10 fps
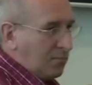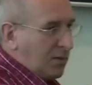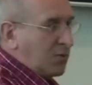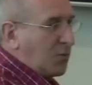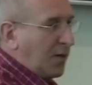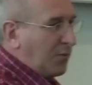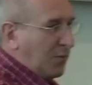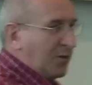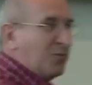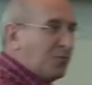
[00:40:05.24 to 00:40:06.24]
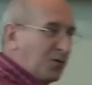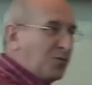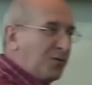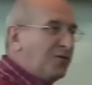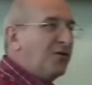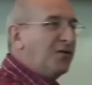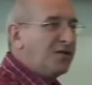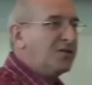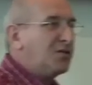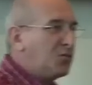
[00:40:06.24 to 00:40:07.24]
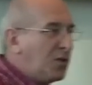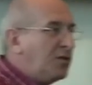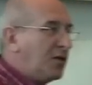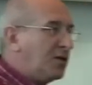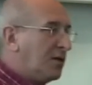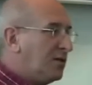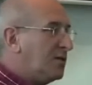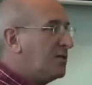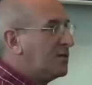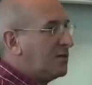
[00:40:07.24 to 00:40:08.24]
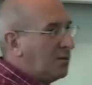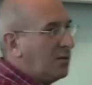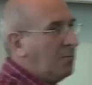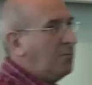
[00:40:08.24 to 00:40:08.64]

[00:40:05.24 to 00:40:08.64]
that's what I'm doing. With P2P Foundation, is we think that this is